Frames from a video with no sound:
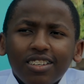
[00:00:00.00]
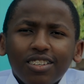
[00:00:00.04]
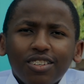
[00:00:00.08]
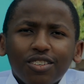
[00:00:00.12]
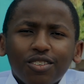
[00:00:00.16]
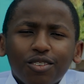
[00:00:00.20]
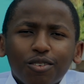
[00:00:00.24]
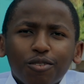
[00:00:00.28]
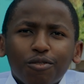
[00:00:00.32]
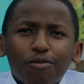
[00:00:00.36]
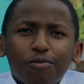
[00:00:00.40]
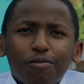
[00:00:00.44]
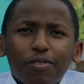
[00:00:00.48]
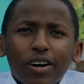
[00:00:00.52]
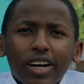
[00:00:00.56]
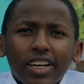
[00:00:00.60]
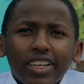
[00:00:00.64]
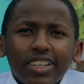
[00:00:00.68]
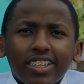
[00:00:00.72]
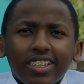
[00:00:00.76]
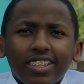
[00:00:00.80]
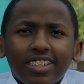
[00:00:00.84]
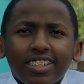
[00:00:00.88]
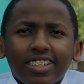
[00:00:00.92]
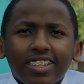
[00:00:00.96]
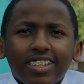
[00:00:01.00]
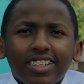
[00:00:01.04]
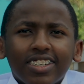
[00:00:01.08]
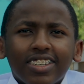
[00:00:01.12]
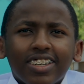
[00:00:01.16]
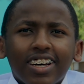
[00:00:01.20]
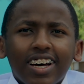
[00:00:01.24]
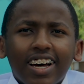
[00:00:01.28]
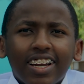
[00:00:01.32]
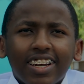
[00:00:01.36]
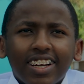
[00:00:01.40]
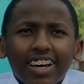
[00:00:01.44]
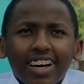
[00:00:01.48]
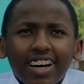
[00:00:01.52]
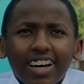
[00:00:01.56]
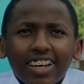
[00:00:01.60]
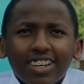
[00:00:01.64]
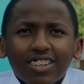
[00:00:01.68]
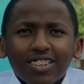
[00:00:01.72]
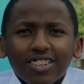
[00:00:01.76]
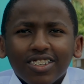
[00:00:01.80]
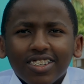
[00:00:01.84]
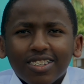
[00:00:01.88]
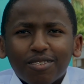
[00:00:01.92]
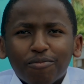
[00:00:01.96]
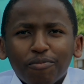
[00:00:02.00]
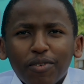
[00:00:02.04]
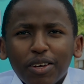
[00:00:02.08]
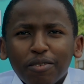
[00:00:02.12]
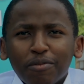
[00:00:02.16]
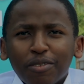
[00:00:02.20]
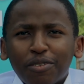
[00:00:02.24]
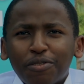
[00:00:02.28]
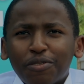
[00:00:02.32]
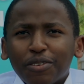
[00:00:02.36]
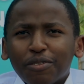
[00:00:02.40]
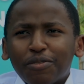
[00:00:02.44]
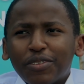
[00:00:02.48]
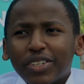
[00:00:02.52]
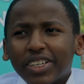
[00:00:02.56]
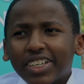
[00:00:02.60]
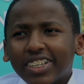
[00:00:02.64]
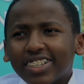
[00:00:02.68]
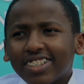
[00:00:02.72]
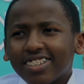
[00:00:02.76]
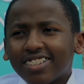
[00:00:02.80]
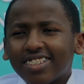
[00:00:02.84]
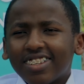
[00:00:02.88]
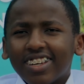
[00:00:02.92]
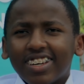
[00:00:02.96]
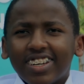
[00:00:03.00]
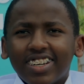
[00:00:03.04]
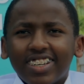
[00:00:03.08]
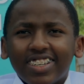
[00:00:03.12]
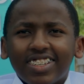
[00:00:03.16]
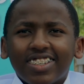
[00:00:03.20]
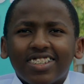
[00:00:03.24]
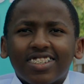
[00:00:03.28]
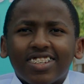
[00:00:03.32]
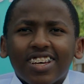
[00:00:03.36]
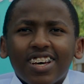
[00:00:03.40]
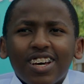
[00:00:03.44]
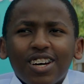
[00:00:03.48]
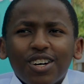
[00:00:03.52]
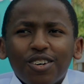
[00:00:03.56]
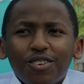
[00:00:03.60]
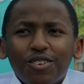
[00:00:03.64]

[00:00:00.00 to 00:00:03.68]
you know find an adult, maybe 50 years, 30 years,